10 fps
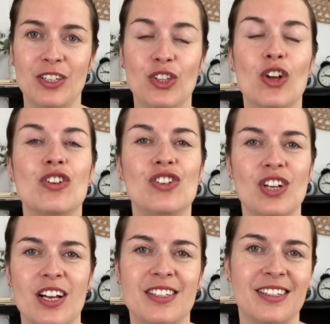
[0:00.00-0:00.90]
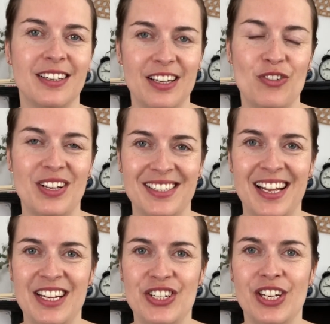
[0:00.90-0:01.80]
not just a
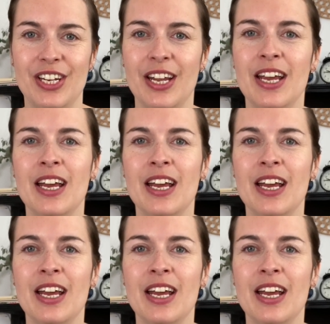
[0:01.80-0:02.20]
translation,